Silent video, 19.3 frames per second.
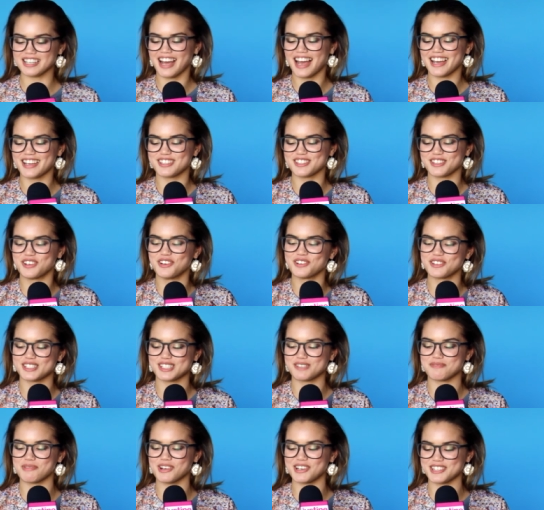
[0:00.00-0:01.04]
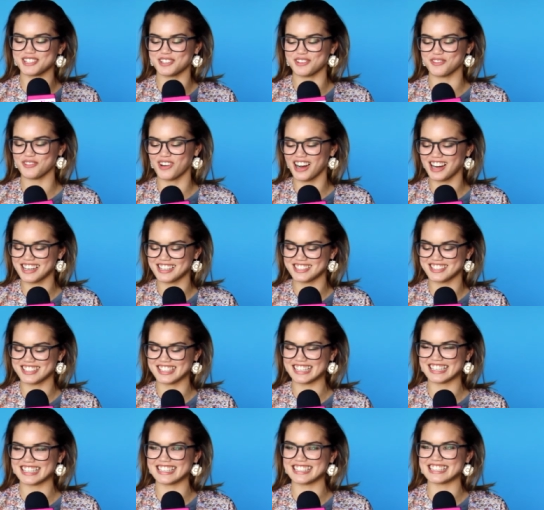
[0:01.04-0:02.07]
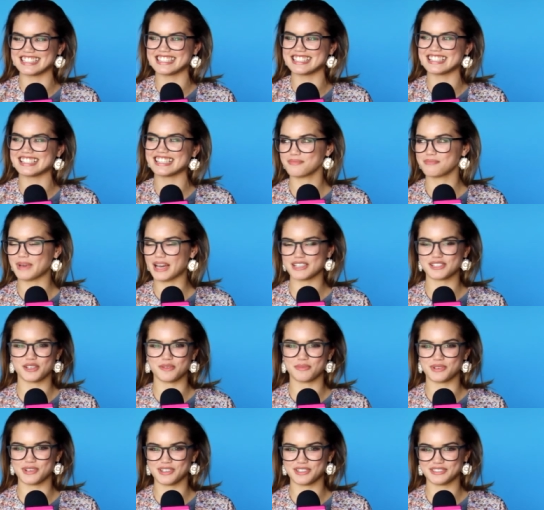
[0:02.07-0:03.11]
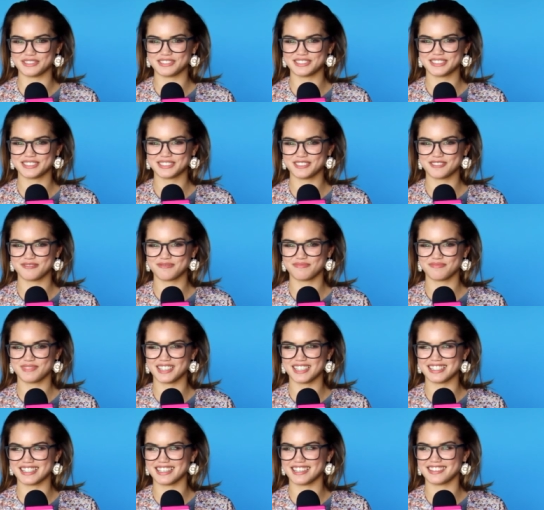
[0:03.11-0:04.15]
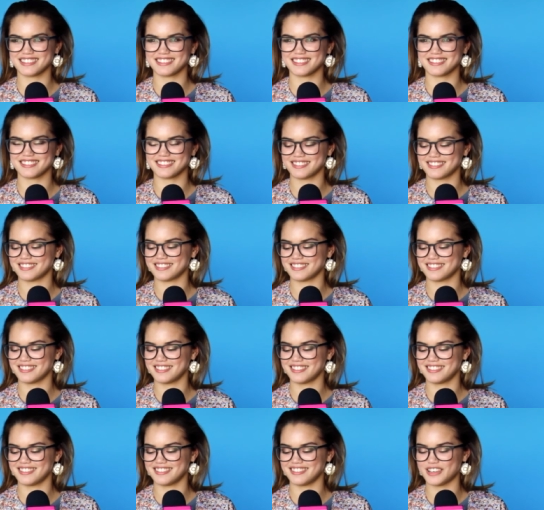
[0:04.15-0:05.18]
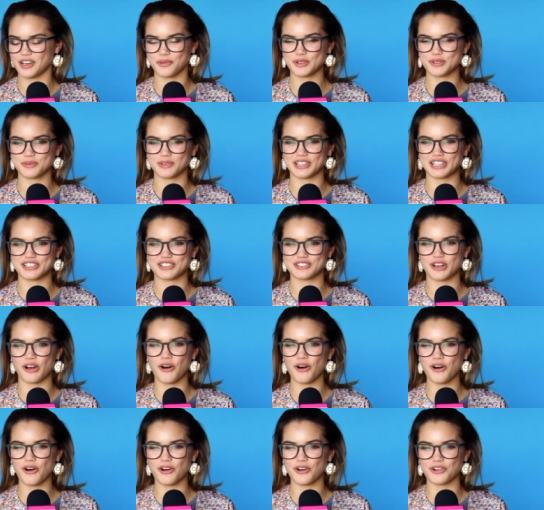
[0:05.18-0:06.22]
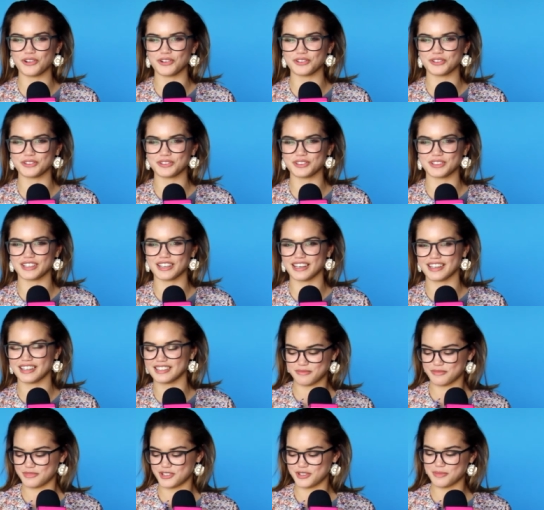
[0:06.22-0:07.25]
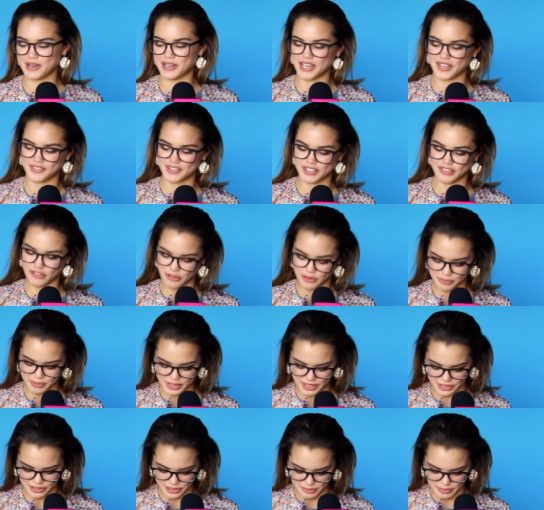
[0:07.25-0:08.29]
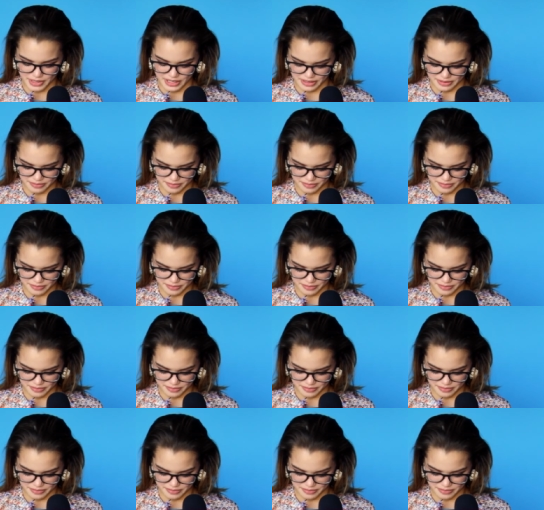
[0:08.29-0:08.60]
high school sport to watch is basketball. Because like no one's really tall yet. You might have a different opinion than me.